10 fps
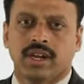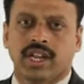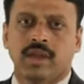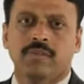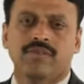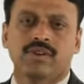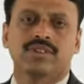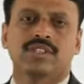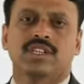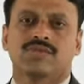Time of
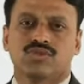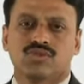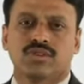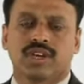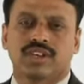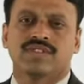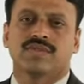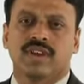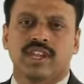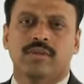onset of stroke is
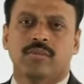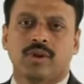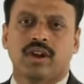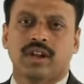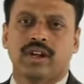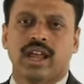very important